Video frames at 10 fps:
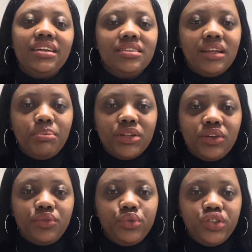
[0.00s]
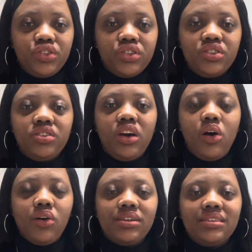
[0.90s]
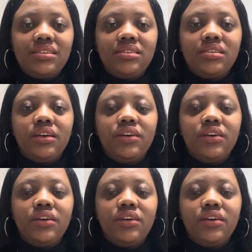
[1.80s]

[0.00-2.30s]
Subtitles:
a bit of research and I asked